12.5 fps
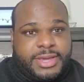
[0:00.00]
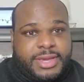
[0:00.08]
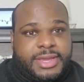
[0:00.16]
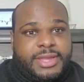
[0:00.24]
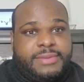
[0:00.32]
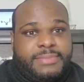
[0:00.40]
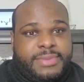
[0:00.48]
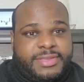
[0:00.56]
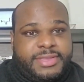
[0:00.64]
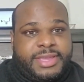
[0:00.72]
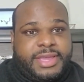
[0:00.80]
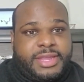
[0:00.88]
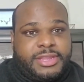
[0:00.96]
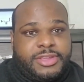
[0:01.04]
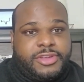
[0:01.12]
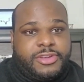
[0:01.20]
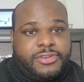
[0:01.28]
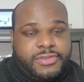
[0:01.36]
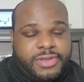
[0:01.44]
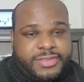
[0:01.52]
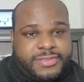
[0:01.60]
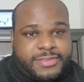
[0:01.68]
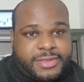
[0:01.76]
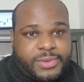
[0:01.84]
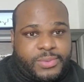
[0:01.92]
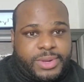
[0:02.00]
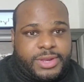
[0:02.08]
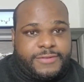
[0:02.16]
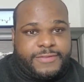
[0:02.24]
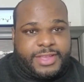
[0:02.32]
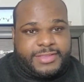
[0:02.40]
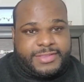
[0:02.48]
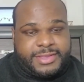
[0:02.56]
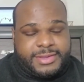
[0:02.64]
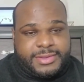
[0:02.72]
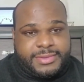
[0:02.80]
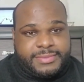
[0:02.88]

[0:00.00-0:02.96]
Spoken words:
in mitigating your risk when investing.